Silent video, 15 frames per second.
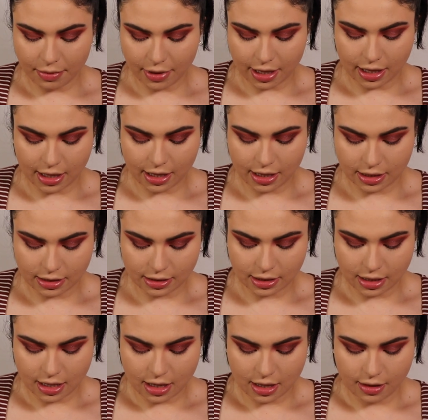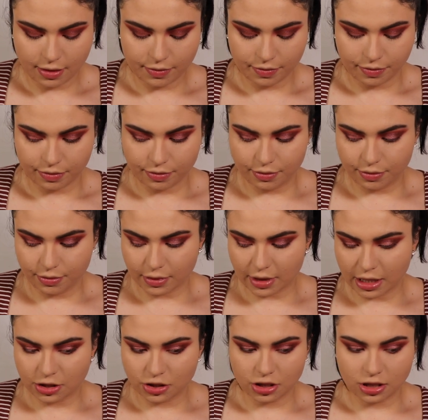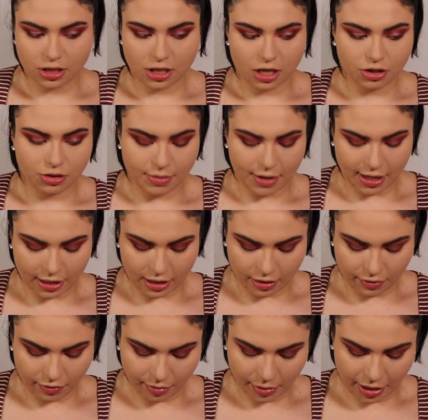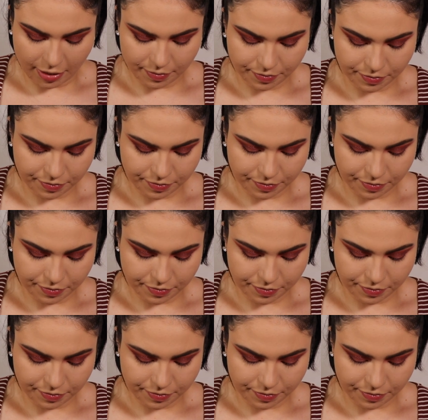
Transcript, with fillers: because it's just not dramatic enough for me.